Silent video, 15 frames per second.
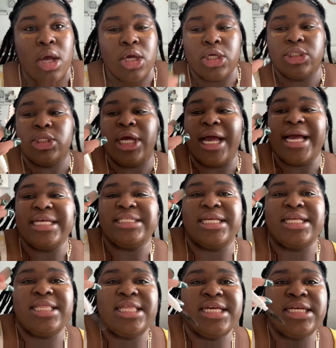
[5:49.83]
So guys,
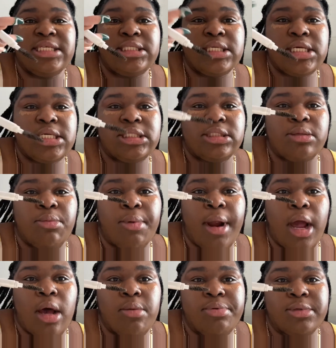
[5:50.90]
this is the
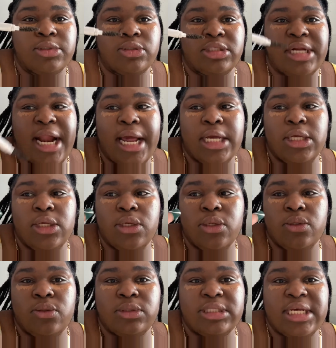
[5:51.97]
brow pencil that I
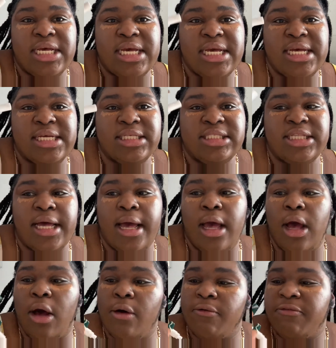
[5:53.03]
use. It is the
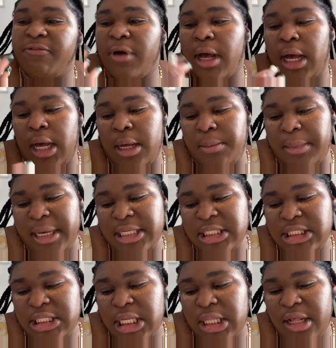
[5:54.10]
e.l.f.
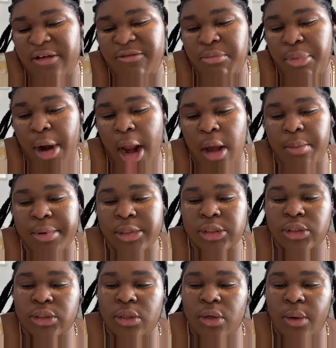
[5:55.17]
Instant Lift Brow
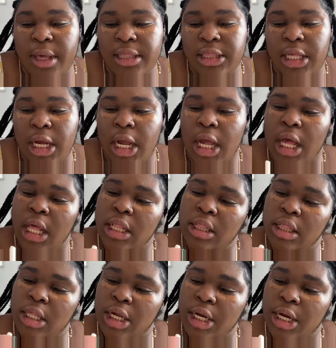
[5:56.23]
Pencil in the
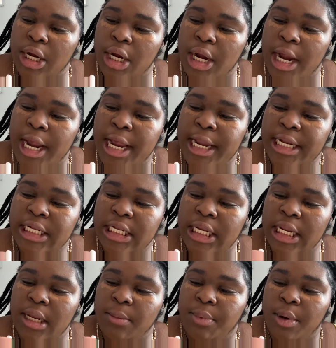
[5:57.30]
color
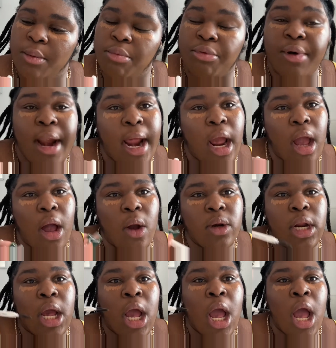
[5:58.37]
Deep Brown.